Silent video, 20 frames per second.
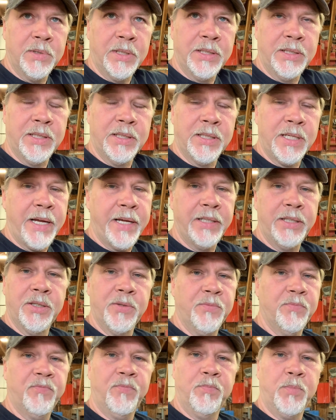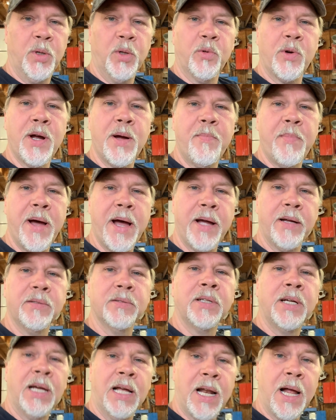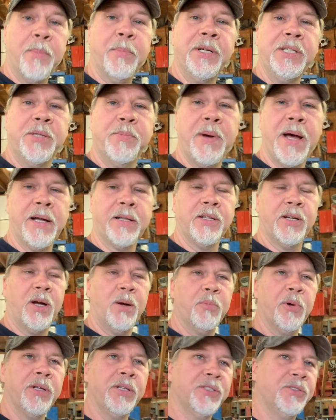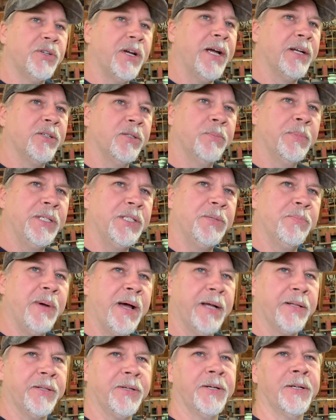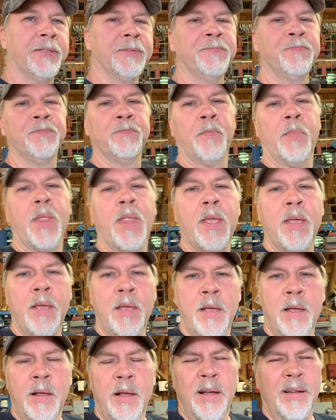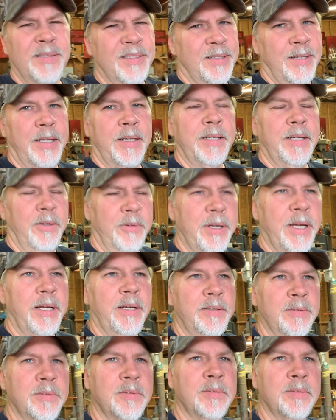He says, hey, just pull around back. I'll meet you back there. I'll bring the tractor and meet you back there. And I was like, okay.